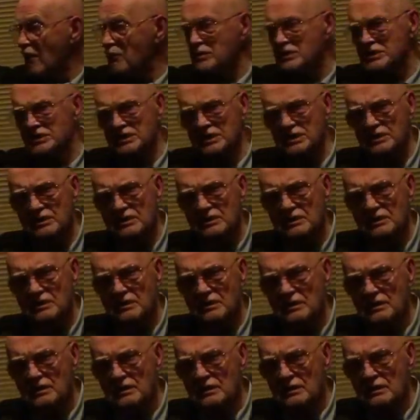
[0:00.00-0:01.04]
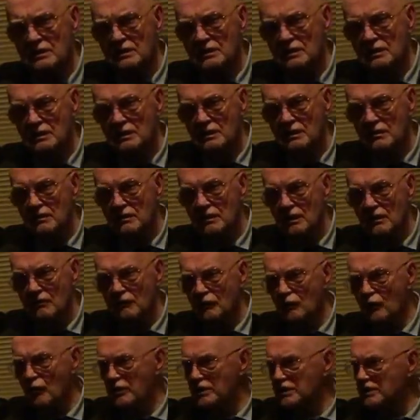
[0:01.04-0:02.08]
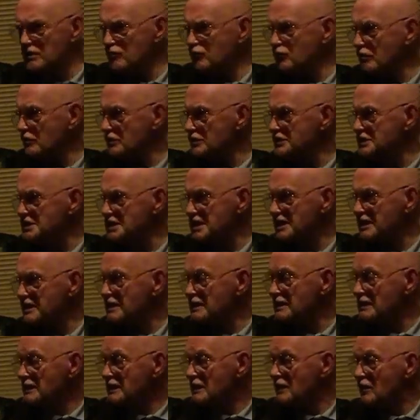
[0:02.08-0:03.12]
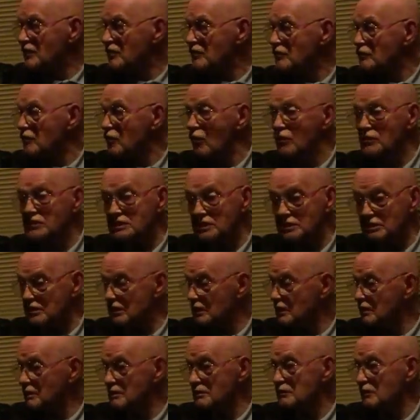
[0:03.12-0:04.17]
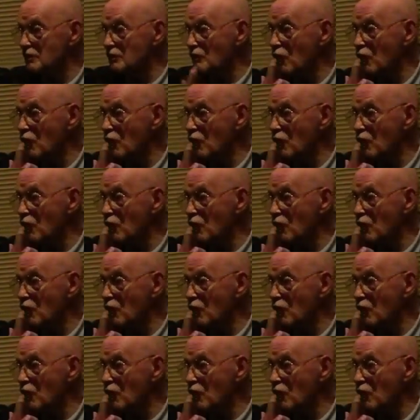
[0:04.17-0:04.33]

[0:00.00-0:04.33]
And we said, we only did one take. No, I said, they're